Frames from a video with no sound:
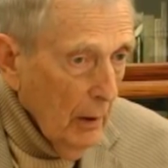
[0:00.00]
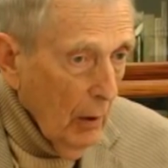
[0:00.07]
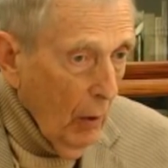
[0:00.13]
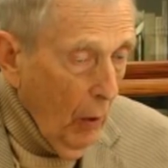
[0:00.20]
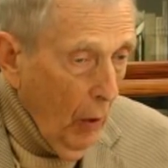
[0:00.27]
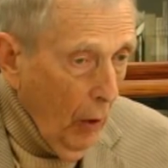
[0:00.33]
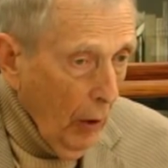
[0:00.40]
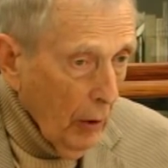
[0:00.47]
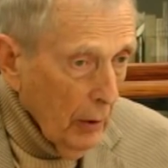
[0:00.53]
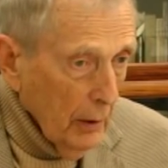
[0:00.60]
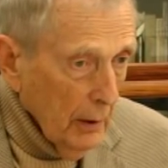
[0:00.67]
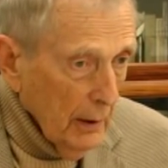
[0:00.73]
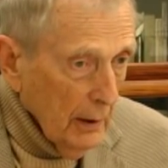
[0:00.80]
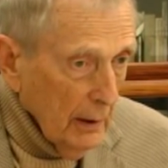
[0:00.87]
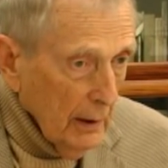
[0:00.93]

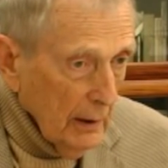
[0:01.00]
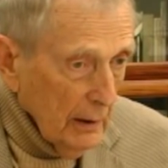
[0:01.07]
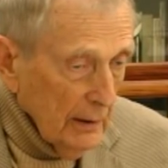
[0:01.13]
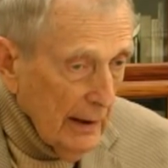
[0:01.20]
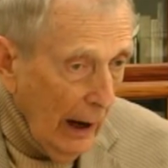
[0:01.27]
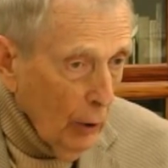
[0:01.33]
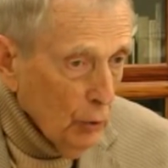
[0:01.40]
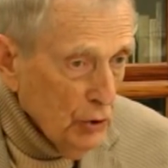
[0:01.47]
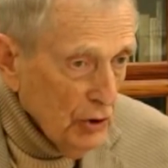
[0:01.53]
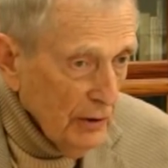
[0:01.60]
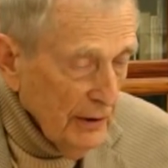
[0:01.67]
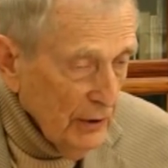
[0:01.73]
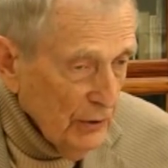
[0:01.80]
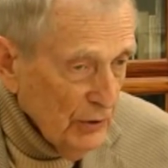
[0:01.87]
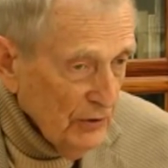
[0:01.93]
or
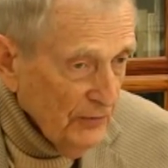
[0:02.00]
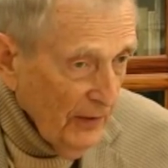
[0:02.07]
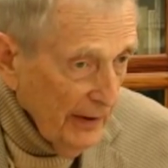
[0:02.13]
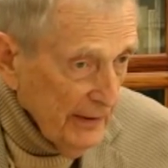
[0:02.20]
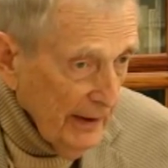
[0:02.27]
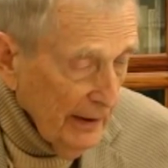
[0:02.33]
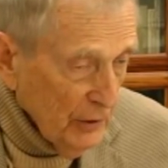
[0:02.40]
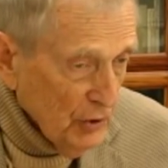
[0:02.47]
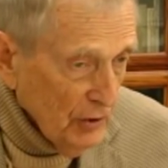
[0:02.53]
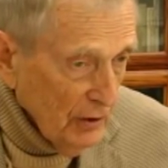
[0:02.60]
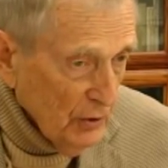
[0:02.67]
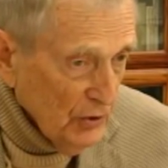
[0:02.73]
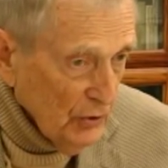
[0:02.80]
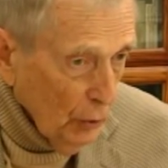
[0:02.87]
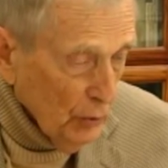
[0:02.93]
gouging his financial
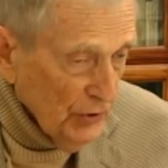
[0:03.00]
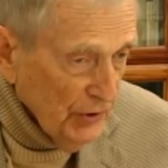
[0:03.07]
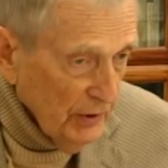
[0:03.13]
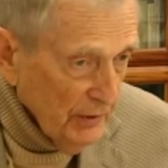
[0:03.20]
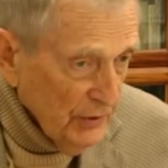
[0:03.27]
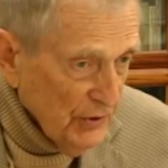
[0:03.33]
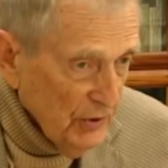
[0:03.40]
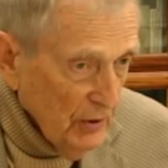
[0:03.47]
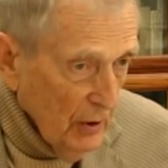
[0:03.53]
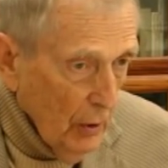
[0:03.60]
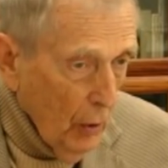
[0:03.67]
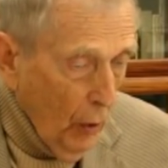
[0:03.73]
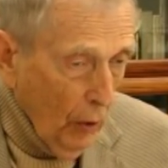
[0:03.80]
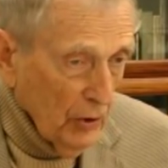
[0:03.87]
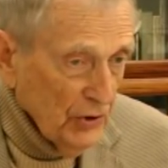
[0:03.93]
associates,
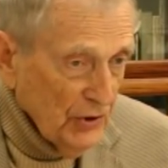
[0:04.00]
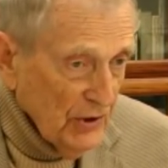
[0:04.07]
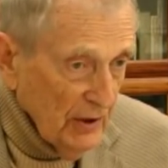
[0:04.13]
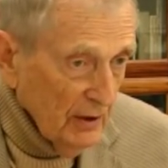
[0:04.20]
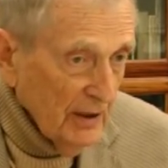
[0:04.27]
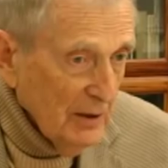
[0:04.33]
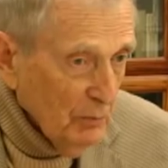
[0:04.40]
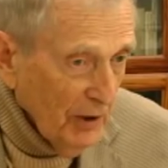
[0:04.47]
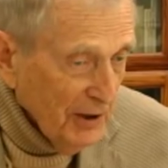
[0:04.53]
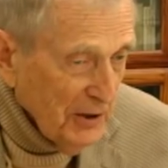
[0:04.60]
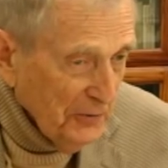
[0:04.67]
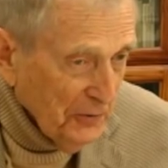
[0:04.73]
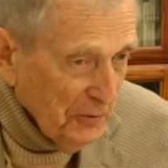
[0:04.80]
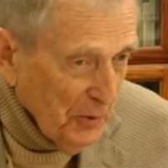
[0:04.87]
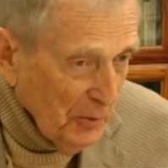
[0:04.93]
or stealing money
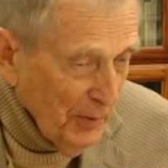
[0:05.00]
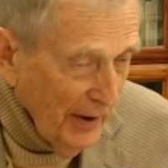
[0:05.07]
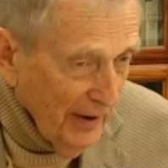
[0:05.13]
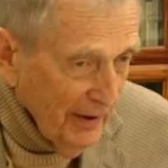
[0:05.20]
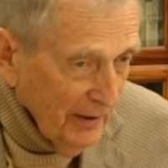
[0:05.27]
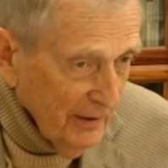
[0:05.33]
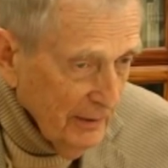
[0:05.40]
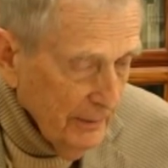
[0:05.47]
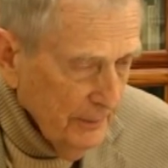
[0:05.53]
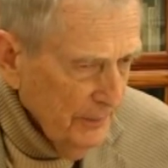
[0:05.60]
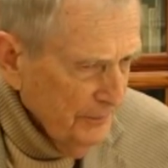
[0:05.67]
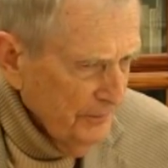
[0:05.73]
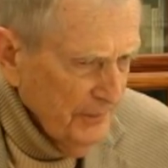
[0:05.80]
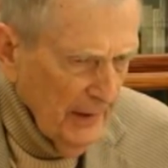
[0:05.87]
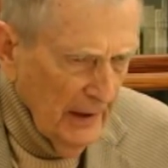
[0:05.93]
from the bank?
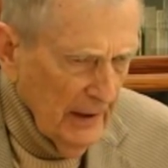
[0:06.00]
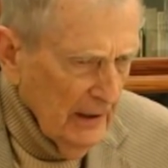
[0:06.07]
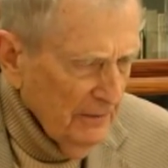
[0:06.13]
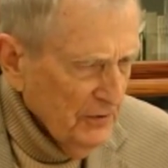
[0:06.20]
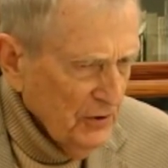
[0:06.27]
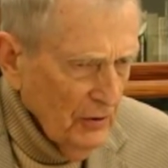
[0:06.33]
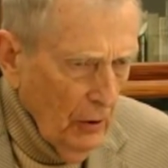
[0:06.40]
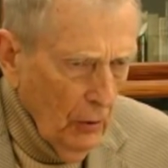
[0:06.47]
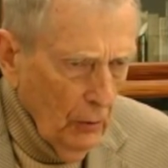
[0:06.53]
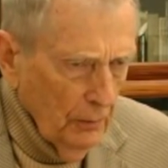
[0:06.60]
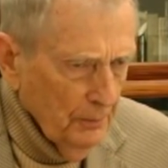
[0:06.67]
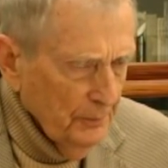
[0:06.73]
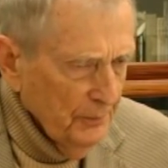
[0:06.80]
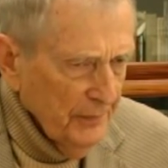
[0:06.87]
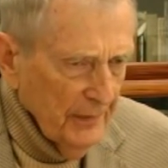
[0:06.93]
If
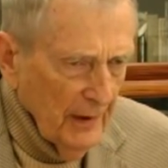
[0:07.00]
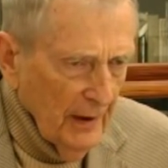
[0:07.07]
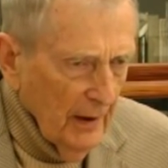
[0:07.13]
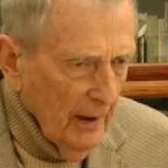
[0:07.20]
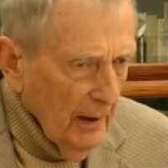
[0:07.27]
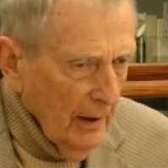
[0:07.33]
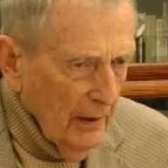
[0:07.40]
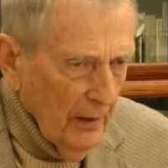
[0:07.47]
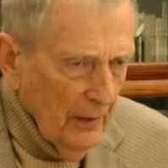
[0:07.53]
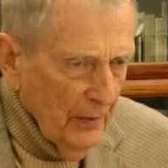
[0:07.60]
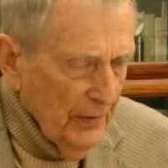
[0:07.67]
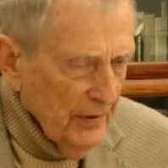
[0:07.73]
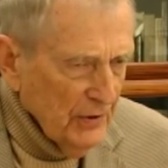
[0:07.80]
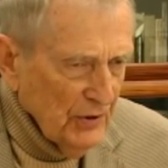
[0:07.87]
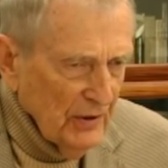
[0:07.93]
so,
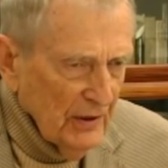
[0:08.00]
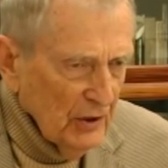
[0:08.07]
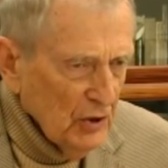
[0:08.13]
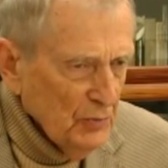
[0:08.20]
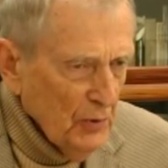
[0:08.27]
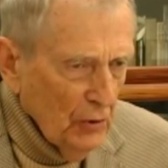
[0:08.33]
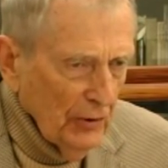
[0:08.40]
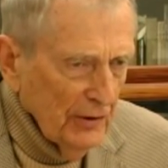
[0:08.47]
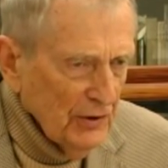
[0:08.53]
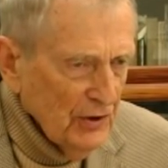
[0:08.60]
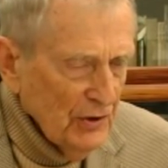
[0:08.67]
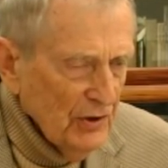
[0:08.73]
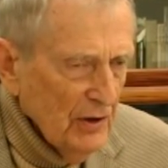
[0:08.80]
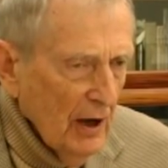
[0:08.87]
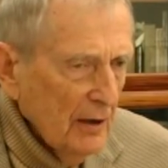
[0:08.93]
this experience
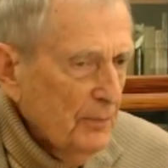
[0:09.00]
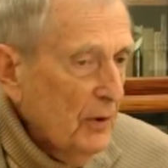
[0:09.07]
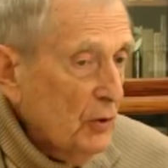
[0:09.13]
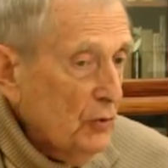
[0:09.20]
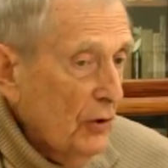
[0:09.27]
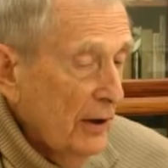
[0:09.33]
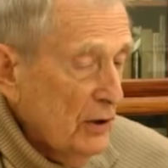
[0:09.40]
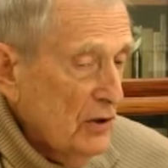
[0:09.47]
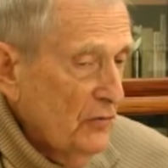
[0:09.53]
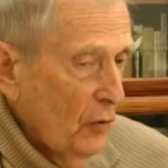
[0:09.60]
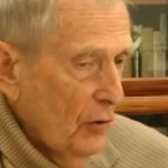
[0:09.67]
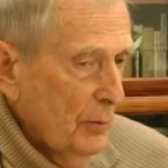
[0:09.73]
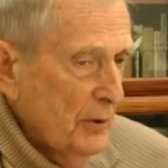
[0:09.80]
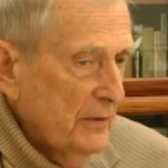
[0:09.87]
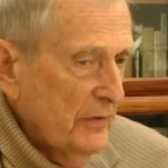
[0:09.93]
has not been
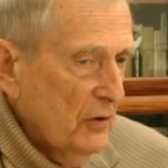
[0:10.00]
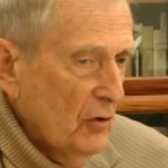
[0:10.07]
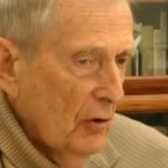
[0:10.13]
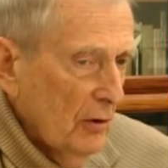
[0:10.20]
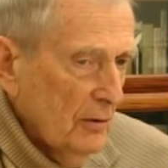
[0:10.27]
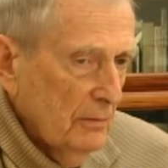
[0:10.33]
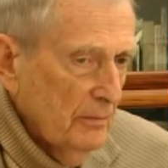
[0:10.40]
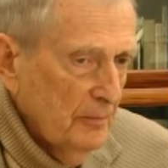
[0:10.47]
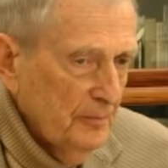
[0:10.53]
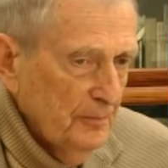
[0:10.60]
transformative at all.